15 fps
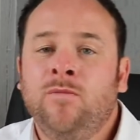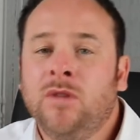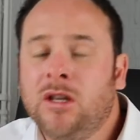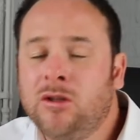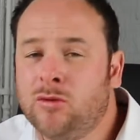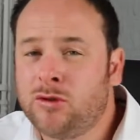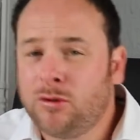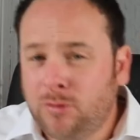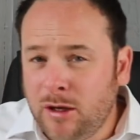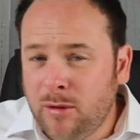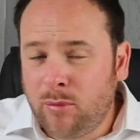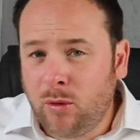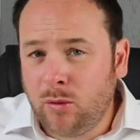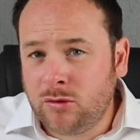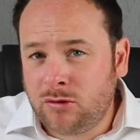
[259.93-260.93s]
It's also really
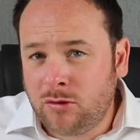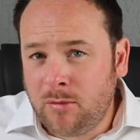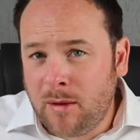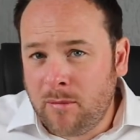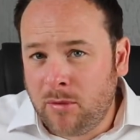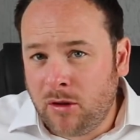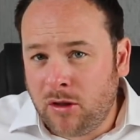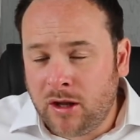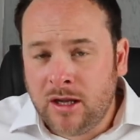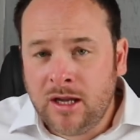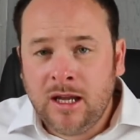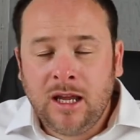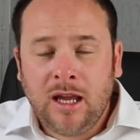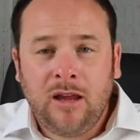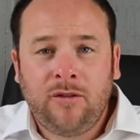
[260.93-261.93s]
important to remember that
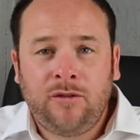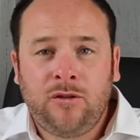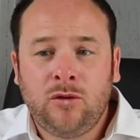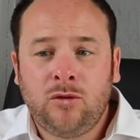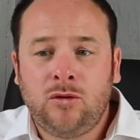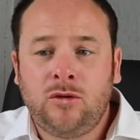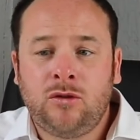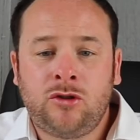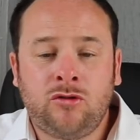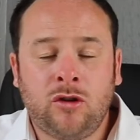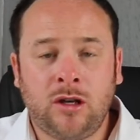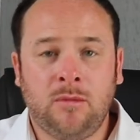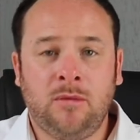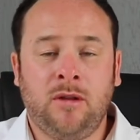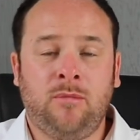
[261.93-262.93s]
if you're
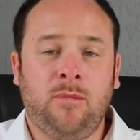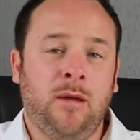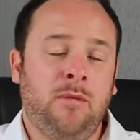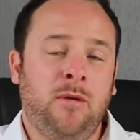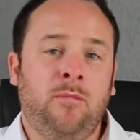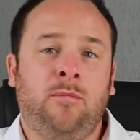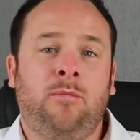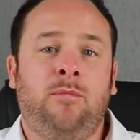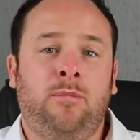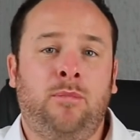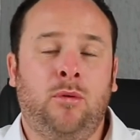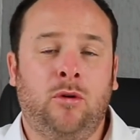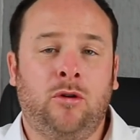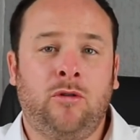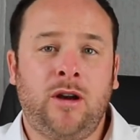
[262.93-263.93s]
struggling with maybe
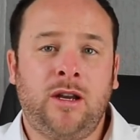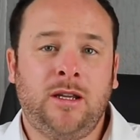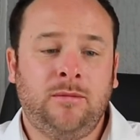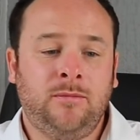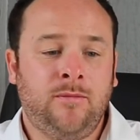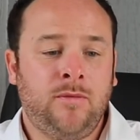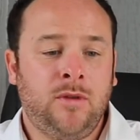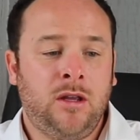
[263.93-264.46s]
poor credit,